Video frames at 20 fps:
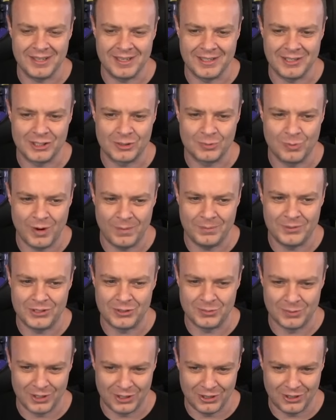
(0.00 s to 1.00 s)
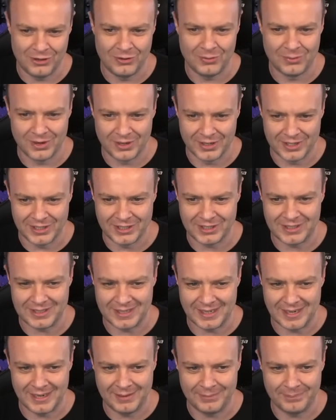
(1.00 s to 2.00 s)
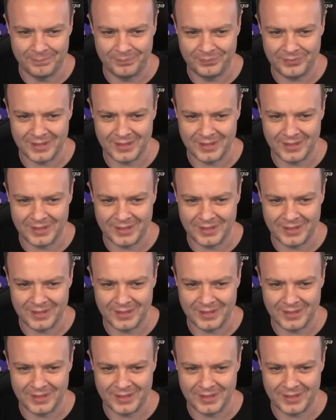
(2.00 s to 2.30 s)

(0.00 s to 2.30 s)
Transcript: then swap to a new one each time.